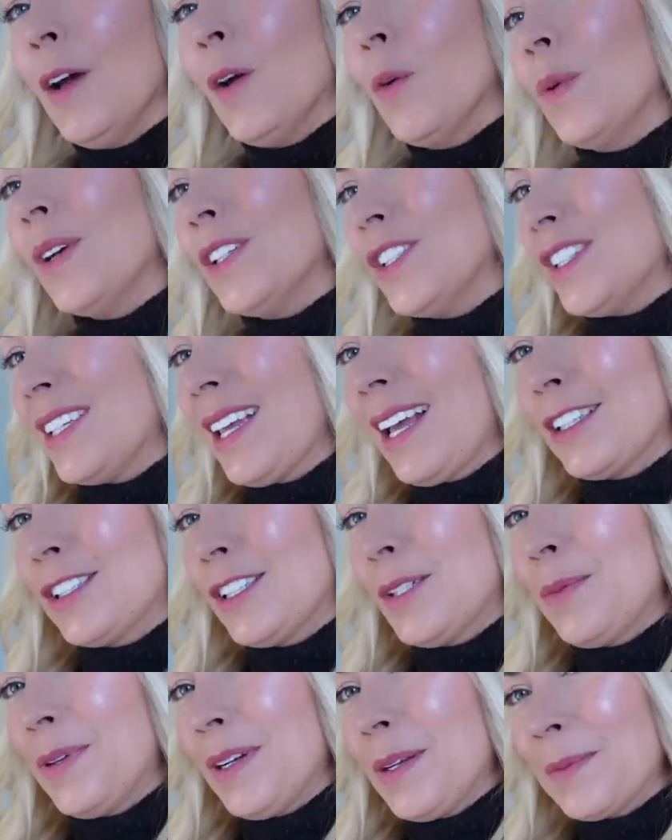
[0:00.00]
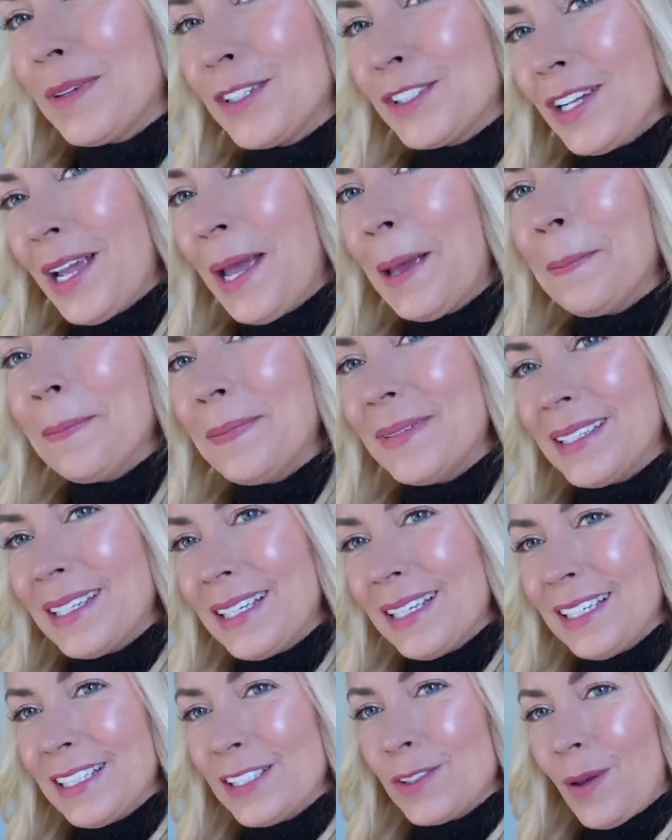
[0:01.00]
which is actually pretty much
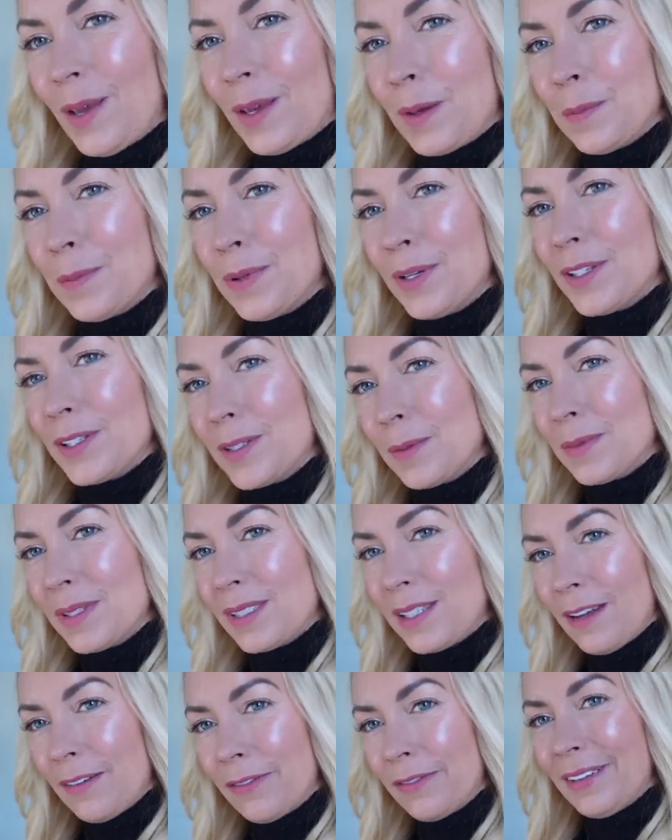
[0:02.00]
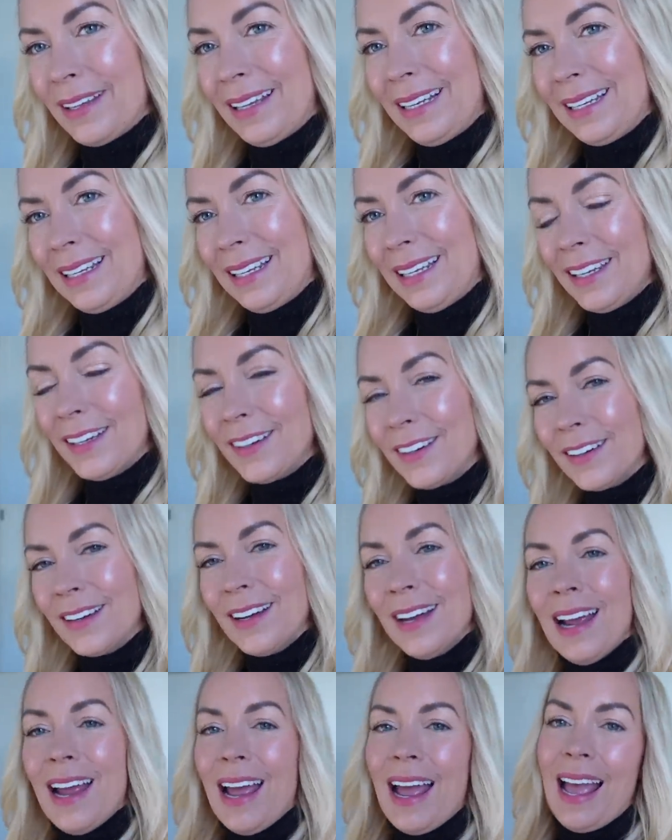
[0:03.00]
empty, so I can put some stuff in here
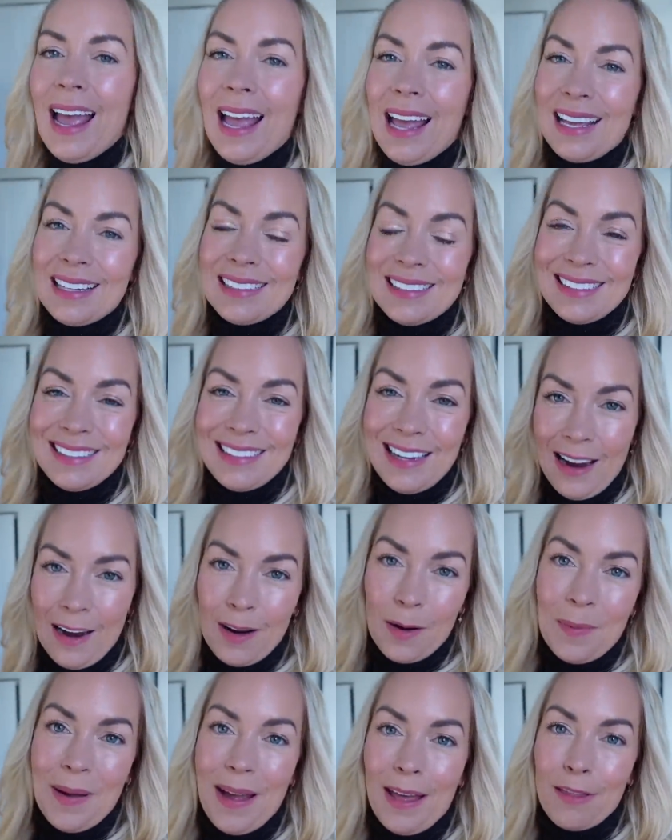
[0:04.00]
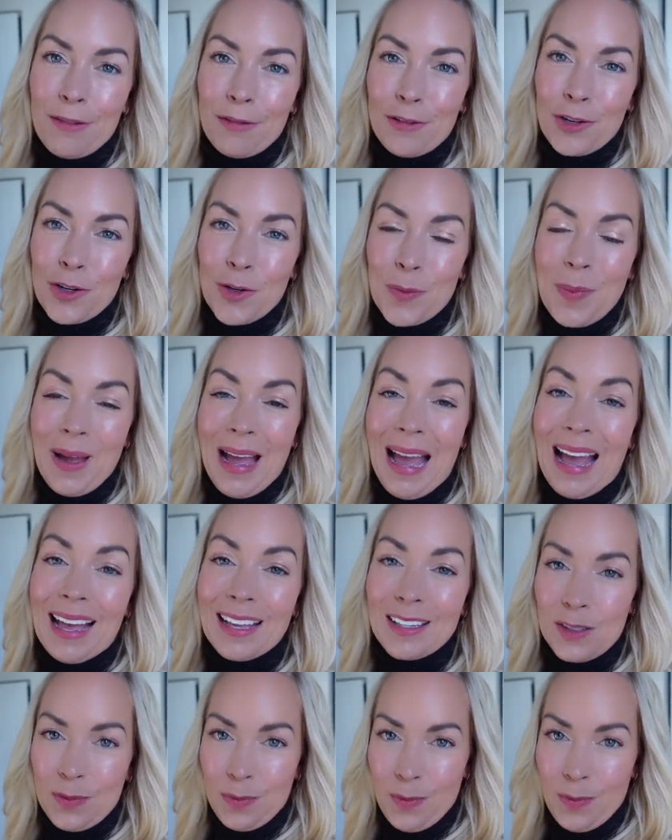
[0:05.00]
and in our bathroom as